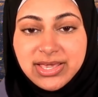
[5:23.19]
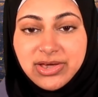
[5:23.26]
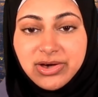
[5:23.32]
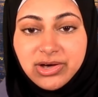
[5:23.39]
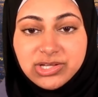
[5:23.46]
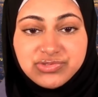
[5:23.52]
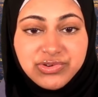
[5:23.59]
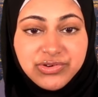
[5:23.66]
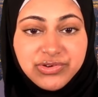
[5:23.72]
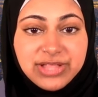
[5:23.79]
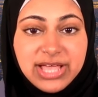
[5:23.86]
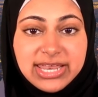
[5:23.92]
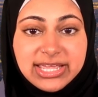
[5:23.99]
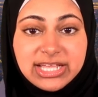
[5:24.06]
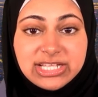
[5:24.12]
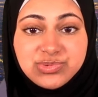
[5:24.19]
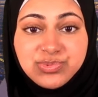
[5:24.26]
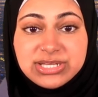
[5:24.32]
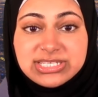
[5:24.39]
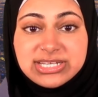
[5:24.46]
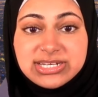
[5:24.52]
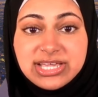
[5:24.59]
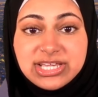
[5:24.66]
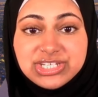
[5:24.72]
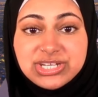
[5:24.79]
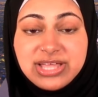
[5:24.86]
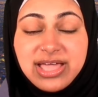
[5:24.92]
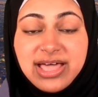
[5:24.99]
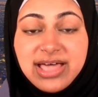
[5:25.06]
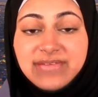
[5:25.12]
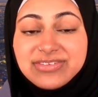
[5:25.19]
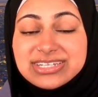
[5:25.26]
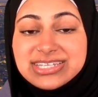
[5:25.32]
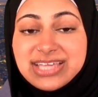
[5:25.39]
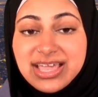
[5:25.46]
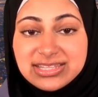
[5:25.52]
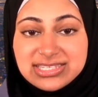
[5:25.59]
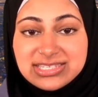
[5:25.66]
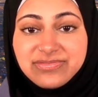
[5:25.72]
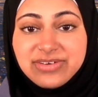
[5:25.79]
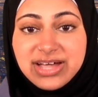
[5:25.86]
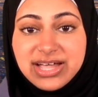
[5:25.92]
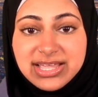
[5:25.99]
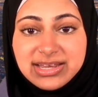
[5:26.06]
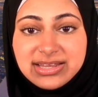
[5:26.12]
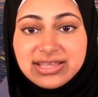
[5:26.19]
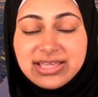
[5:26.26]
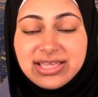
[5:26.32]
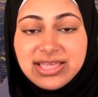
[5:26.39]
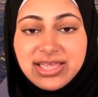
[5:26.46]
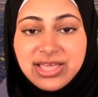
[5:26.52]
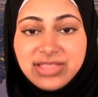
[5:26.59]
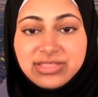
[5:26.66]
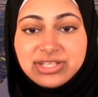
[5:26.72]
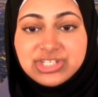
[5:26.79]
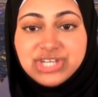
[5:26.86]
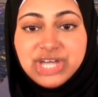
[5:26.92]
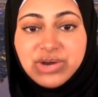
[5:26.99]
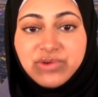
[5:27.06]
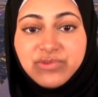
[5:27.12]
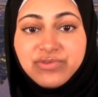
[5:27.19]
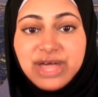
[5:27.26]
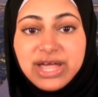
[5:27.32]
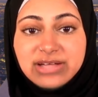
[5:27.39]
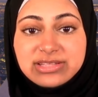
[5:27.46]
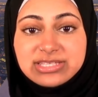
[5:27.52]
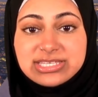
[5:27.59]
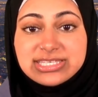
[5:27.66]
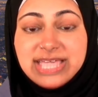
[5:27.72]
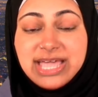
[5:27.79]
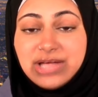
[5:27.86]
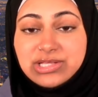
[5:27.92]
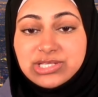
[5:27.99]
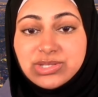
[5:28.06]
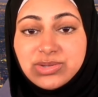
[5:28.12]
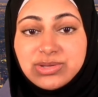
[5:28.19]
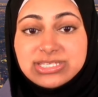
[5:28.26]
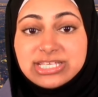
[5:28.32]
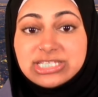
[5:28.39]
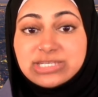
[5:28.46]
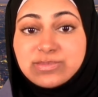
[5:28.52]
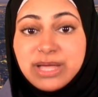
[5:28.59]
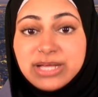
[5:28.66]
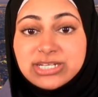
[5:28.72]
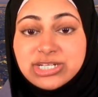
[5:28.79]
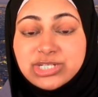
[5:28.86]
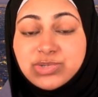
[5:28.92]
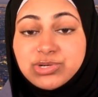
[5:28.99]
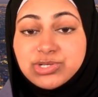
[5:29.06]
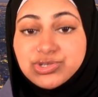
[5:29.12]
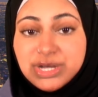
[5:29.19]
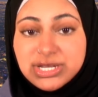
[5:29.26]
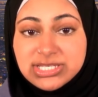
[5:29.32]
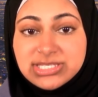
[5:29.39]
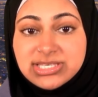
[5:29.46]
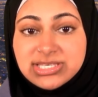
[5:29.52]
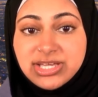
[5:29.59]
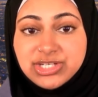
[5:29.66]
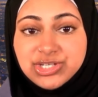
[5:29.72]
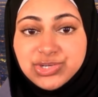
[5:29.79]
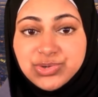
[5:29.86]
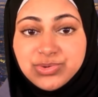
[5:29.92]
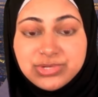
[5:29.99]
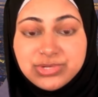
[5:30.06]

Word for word: Calls for Flanagan's resignation have intensified. The General Faculty's Council is expected to address the issue